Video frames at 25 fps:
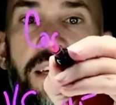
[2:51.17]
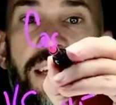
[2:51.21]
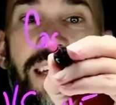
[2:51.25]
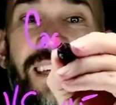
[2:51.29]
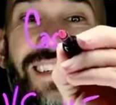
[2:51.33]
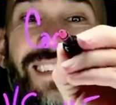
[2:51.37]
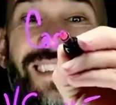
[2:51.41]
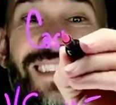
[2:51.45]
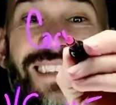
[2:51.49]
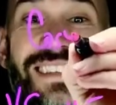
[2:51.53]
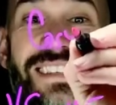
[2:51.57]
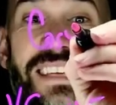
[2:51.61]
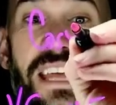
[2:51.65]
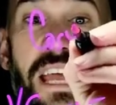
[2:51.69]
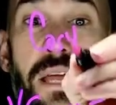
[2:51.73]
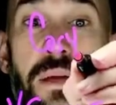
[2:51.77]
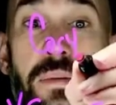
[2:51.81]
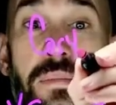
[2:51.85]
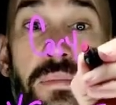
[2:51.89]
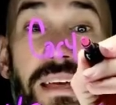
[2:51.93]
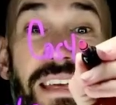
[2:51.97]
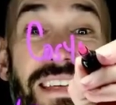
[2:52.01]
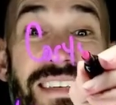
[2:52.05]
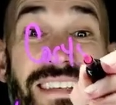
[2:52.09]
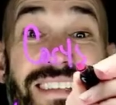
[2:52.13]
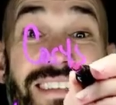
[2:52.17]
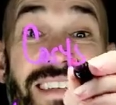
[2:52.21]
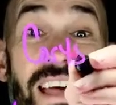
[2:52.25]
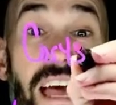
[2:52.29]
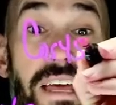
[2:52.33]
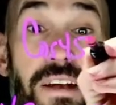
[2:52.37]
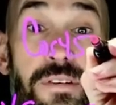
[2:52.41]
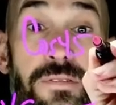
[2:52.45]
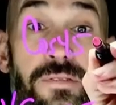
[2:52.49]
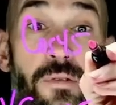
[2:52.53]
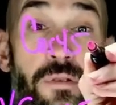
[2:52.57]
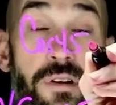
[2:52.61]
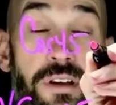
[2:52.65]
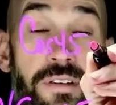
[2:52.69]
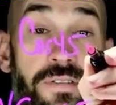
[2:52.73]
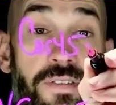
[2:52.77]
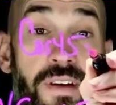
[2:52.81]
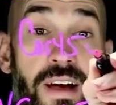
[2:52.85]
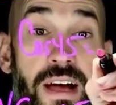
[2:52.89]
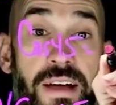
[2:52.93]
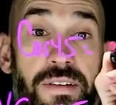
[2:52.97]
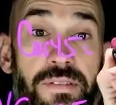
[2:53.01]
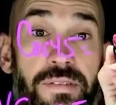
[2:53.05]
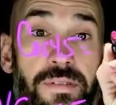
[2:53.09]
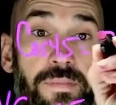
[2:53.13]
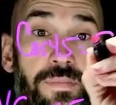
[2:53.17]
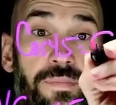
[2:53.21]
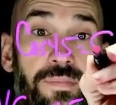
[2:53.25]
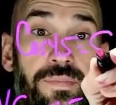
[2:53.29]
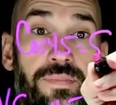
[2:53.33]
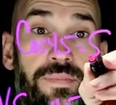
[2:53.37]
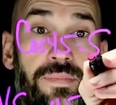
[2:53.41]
is the same as sine of 45,